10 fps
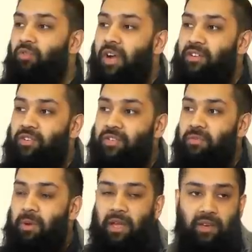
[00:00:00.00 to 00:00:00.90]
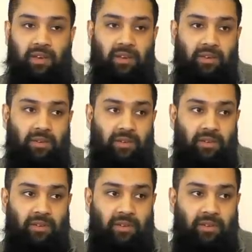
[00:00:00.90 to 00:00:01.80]
a righteous man.
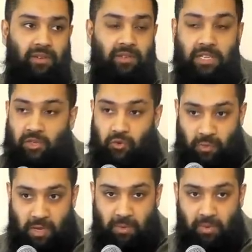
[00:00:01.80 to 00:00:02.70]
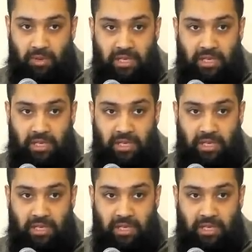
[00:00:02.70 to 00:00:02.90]
These two people,